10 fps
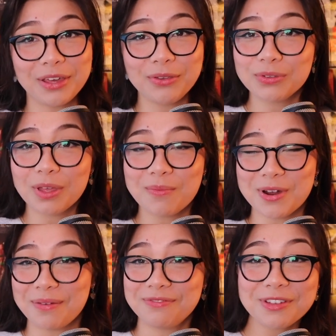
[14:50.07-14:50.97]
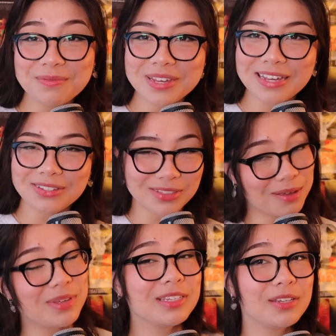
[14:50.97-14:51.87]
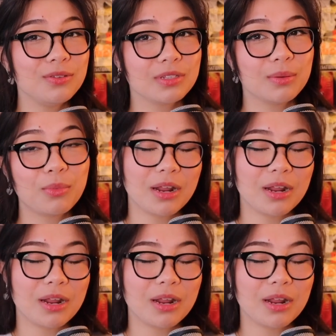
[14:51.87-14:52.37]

I use them when I'm filming, so that means I use them